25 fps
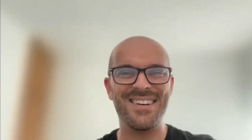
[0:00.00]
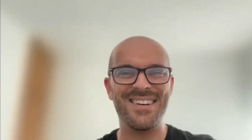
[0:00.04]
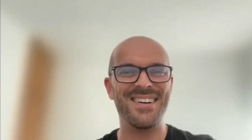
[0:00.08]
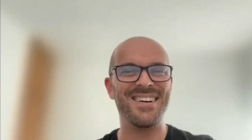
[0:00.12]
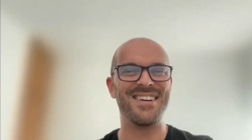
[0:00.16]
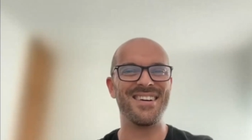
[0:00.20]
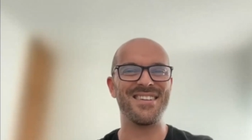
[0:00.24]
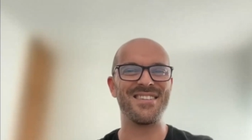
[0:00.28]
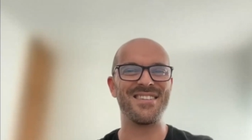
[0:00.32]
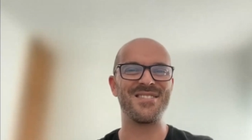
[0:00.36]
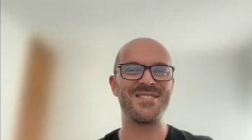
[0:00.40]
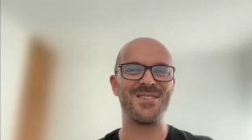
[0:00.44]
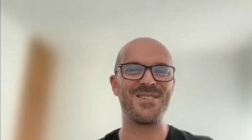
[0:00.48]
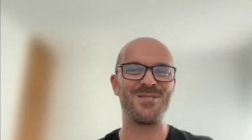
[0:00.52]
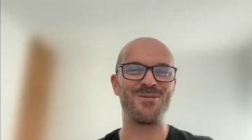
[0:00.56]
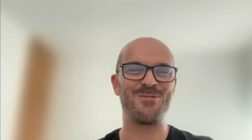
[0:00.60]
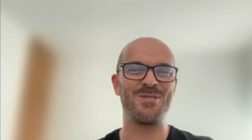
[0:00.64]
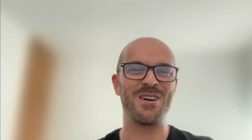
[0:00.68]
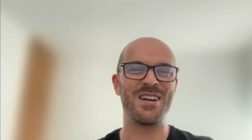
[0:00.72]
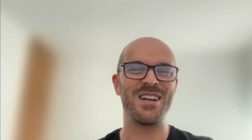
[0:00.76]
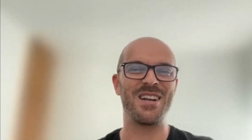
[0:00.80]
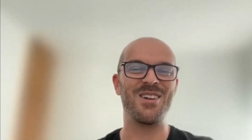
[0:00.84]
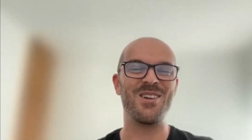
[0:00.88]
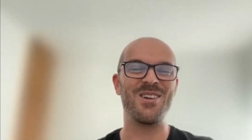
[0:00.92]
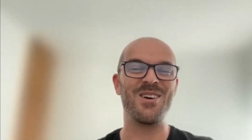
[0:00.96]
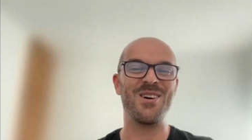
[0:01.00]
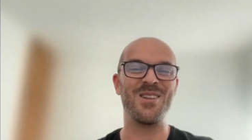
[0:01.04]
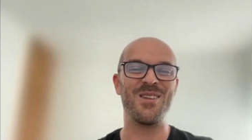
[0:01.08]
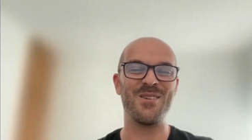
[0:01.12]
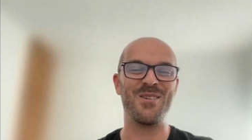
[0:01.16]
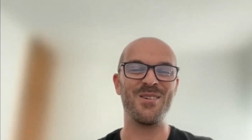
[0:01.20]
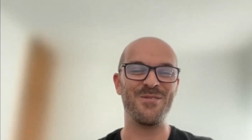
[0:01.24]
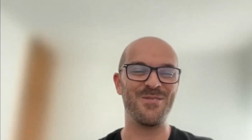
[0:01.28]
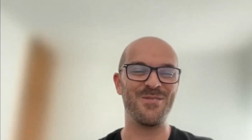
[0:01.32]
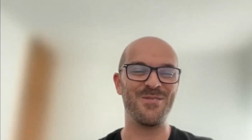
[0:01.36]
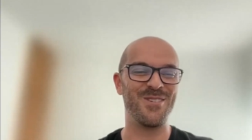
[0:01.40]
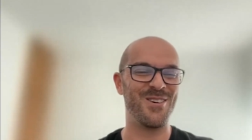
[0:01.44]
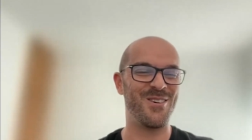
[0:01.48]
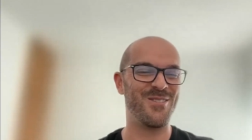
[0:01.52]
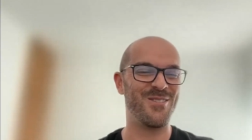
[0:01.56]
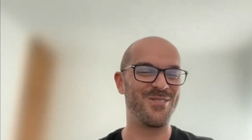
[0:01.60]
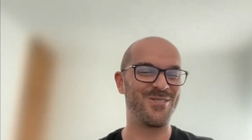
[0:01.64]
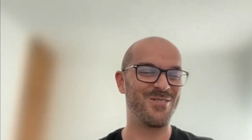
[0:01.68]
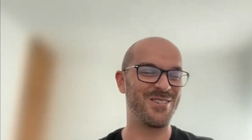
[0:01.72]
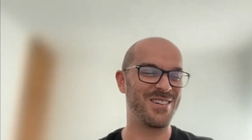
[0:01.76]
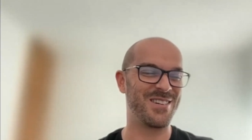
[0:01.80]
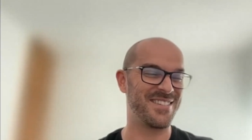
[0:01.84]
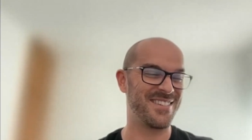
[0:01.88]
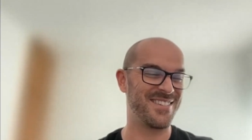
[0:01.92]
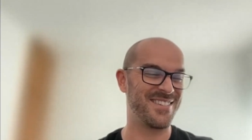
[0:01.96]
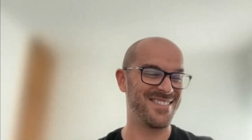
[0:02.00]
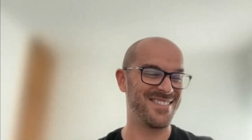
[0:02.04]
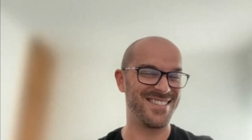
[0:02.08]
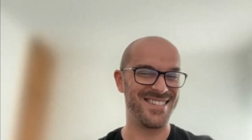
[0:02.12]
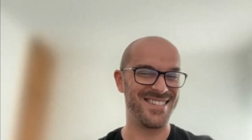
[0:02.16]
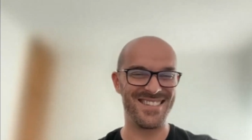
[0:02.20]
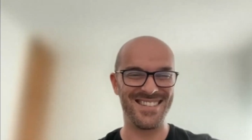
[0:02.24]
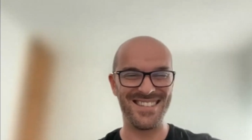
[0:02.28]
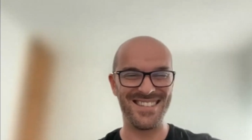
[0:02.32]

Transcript: answered quite a lot of questions.